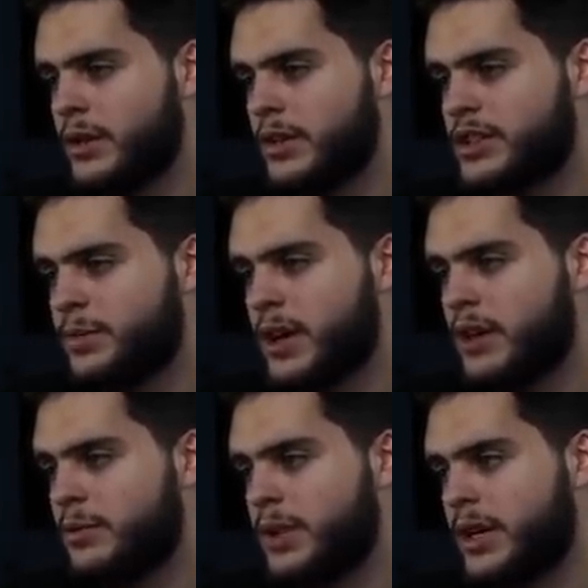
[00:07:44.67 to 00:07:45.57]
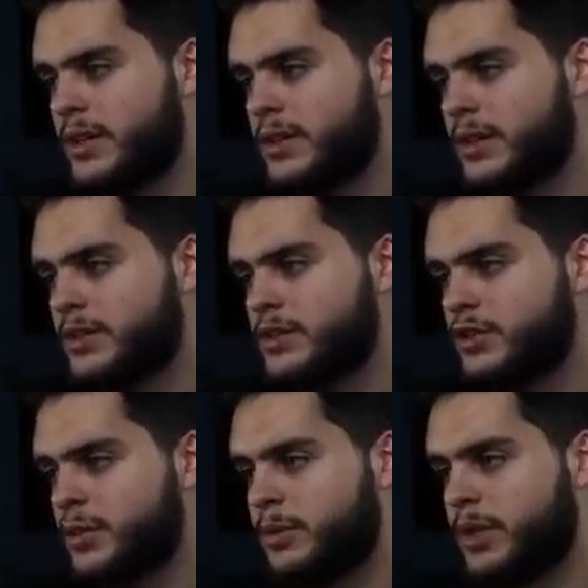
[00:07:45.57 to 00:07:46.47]
I sped up.
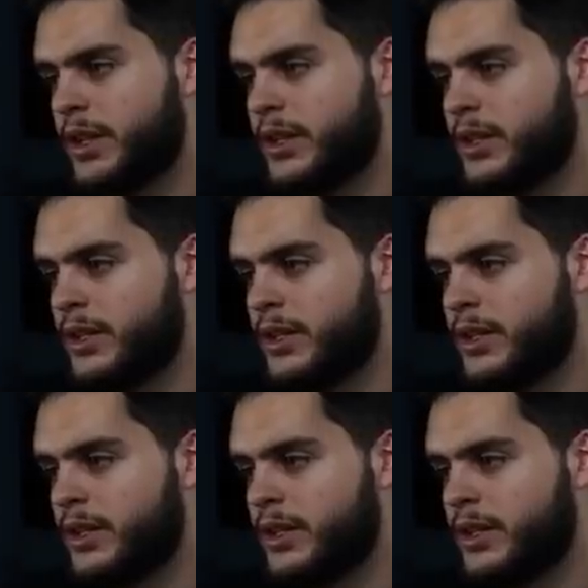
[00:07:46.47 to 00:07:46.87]
Stupid play.